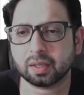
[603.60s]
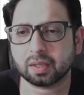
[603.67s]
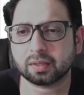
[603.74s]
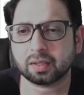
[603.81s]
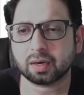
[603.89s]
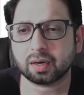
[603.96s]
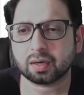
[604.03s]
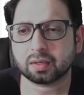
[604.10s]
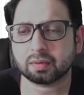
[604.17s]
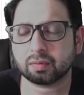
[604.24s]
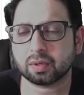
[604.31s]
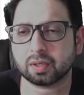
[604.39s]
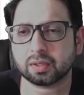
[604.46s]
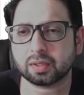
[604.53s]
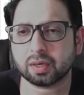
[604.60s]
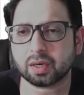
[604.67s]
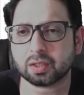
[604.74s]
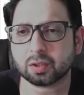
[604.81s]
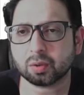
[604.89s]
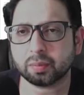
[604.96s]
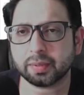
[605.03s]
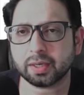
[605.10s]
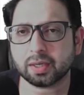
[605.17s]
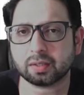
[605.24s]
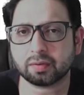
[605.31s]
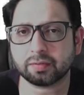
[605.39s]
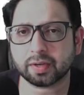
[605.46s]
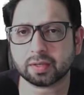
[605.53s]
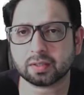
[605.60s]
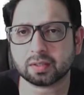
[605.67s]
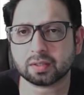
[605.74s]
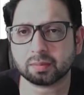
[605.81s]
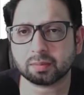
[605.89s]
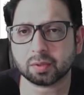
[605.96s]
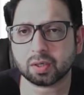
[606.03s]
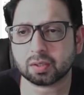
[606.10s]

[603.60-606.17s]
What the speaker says: there are so many other factors. I'm going to